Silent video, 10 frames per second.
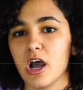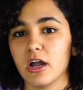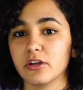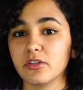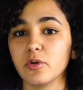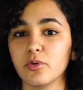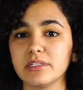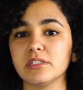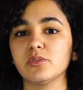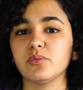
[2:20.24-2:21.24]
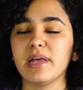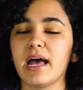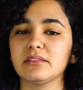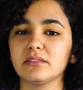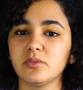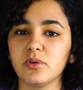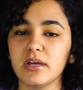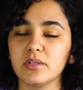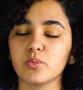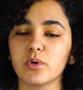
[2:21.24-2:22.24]
Another question we asked you
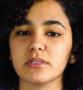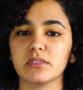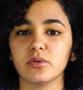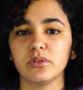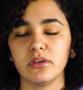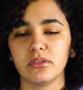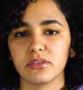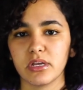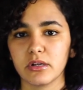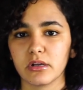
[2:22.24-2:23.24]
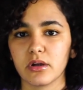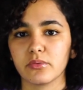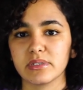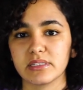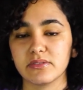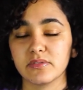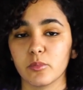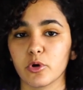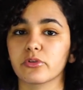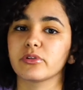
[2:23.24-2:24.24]
guys was who do you think receives
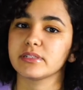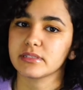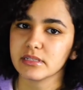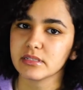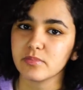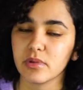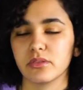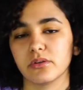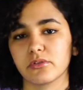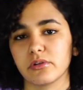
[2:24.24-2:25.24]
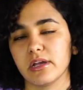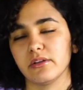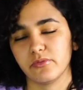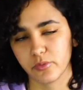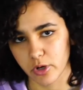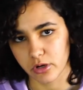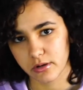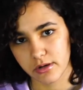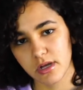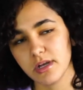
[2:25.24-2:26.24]
more criticism in their creative
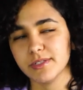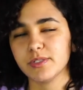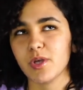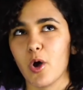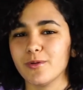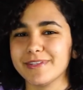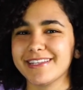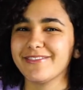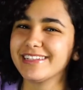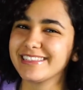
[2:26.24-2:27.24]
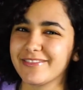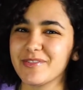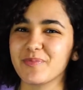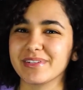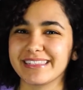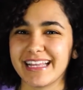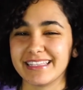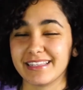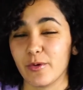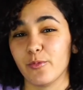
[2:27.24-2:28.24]
work? So
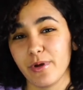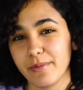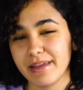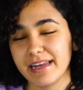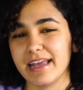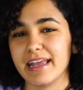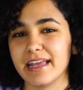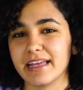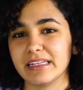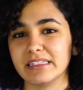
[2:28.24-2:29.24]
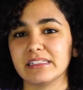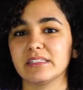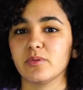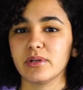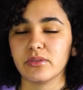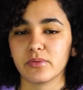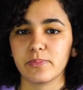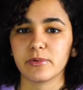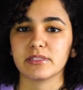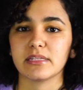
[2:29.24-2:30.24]
77% said women and
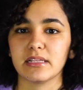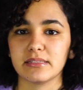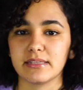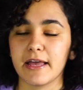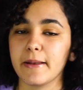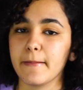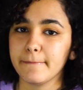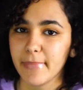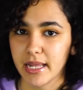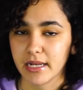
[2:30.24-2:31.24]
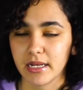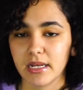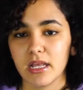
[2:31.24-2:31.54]
23% said men.